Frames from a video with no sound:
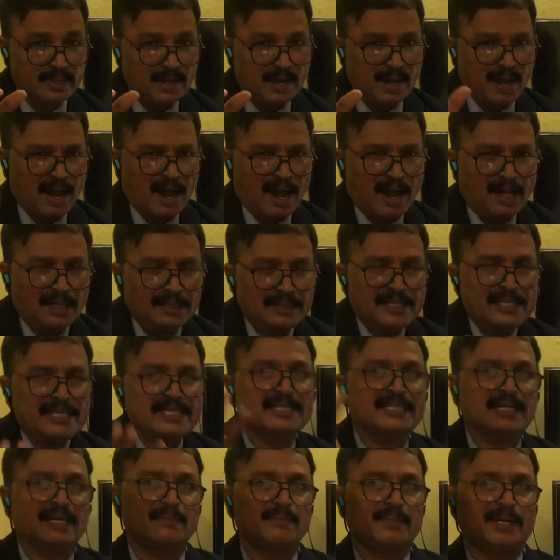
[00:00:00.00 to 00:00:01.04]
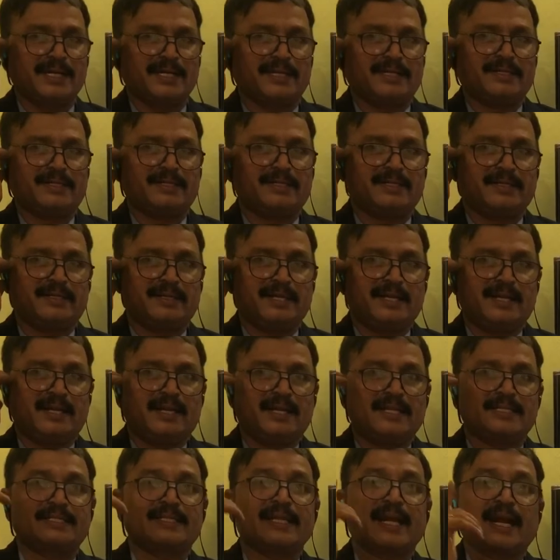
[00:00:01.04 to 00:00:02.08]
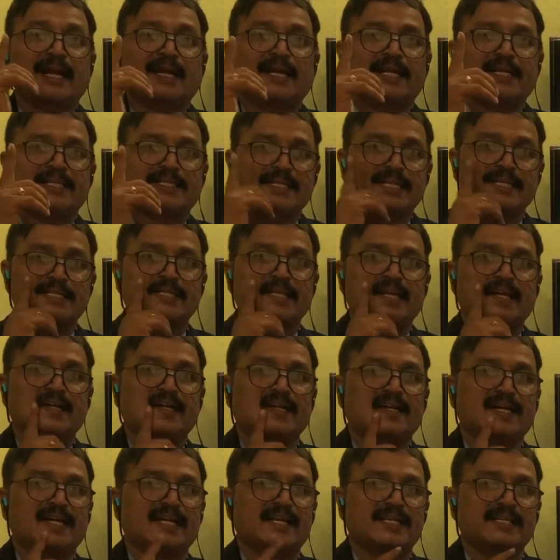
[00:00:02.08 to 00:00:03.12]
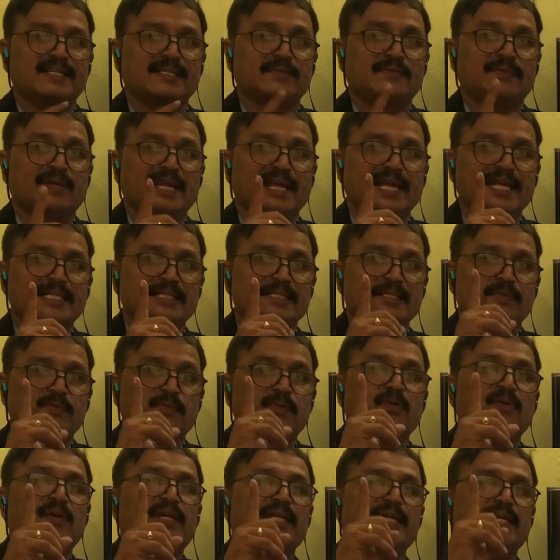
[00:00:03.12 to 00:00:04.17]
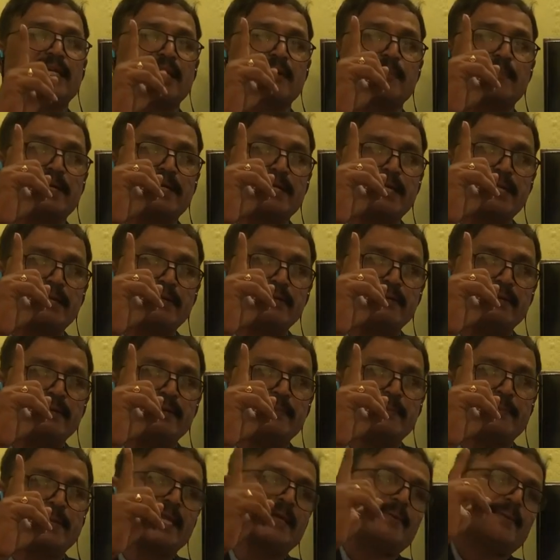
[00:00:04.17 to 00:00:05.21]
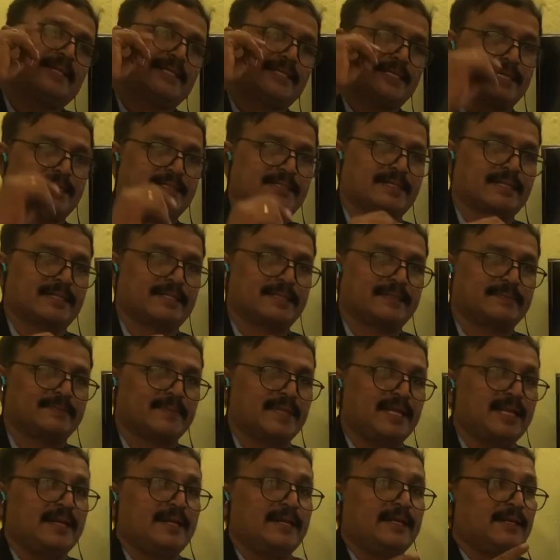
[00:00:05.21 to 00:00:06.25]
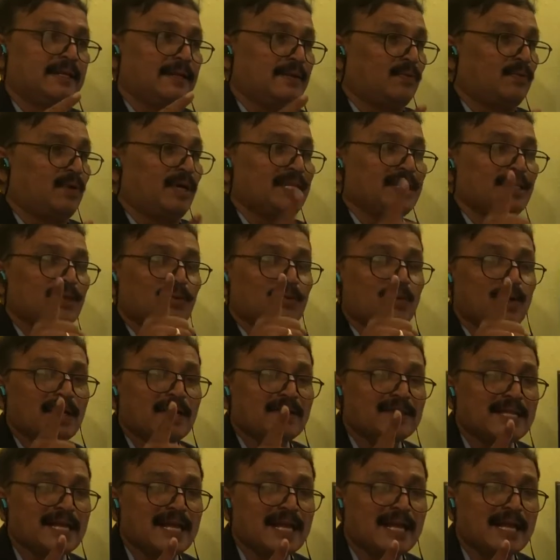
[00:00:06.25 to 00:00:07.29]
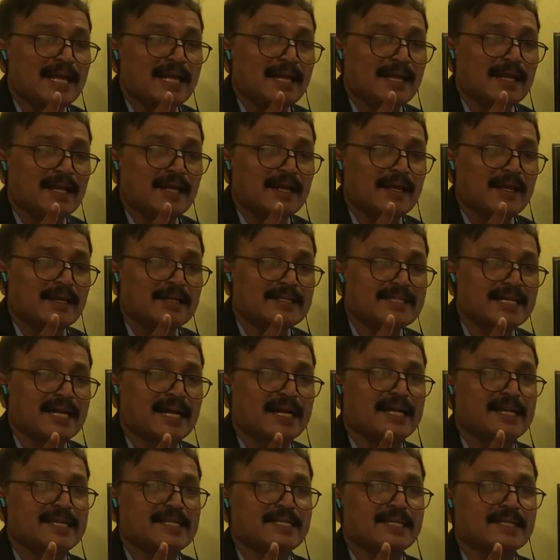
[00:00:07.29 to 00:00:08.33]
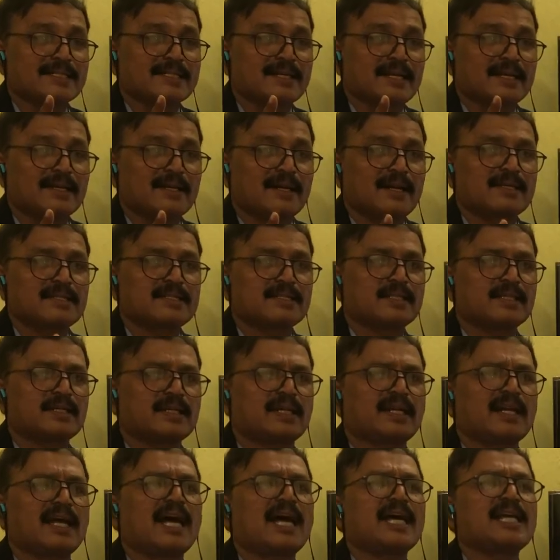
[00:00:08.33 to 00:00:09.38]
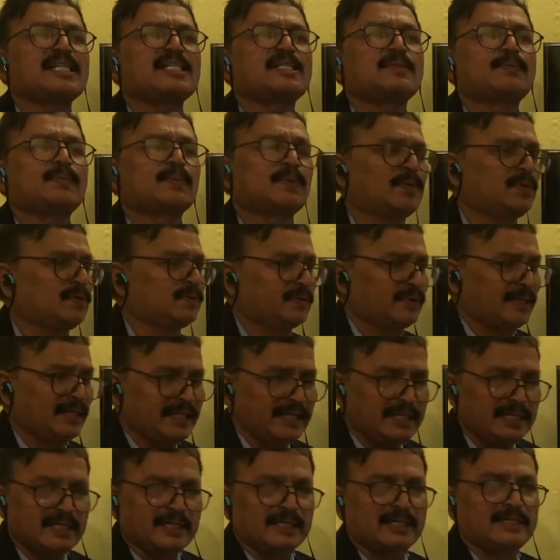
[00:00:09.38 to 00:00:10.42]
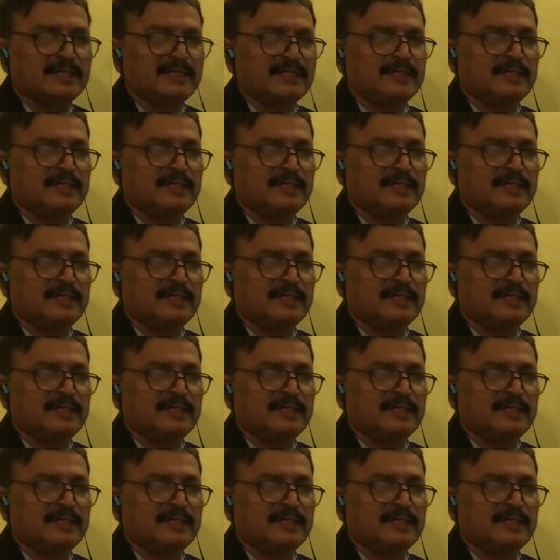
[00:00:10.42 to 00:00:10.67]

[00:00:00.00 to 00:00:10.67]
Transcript: all these come under secondary sex organs, whereas ovary come under primary sex organ. What is the role of the secondary sex organs? Transport here.